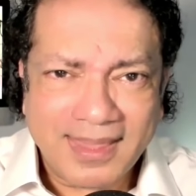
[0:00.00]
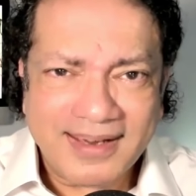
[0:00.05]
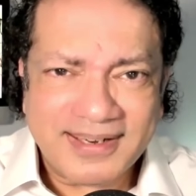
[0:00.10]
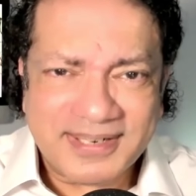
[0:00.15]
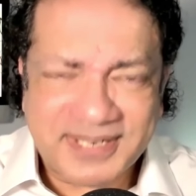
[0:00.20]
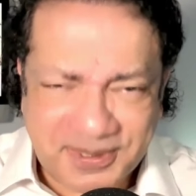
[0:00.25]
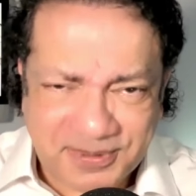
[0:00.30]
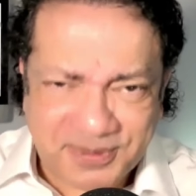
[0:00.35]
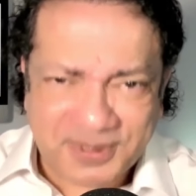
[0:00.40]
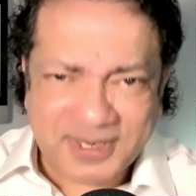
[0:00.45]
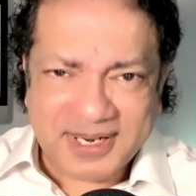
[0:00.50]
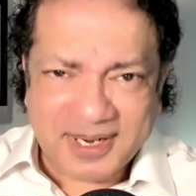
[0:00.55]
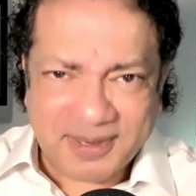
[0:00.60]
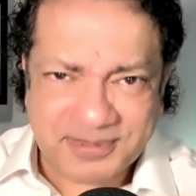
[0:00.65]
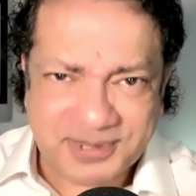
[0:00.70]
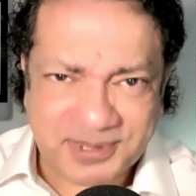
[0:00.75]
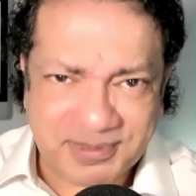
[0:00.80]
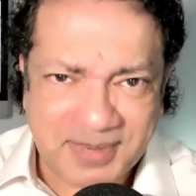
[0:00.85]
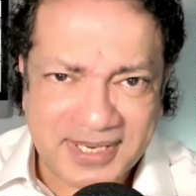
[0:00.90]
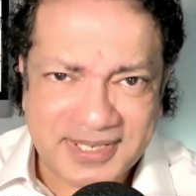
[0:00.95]
she would come
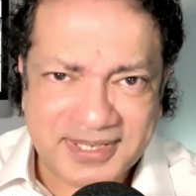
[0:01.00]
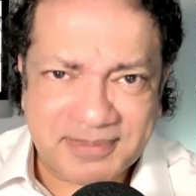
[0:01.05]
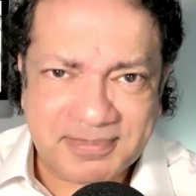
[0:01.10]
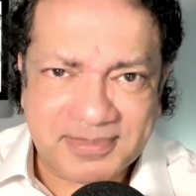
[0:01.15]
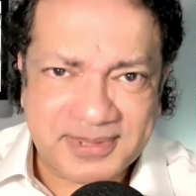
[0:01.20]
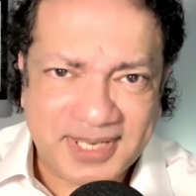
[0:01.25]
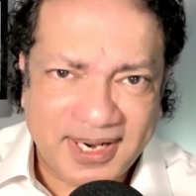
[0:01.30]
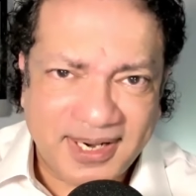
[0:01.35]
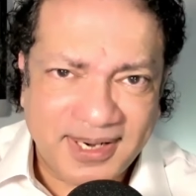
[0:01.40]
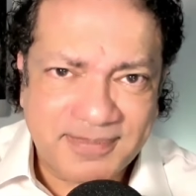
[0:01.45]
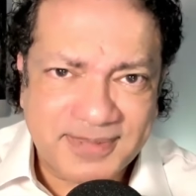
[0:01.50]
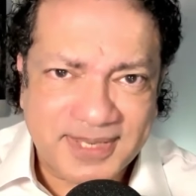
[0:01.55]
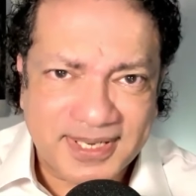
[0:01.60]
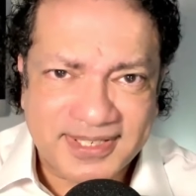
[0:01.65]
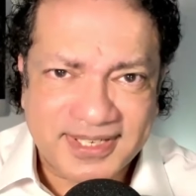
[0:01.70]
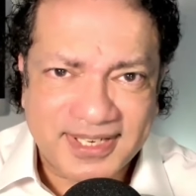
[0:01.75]
to me sometimes and say,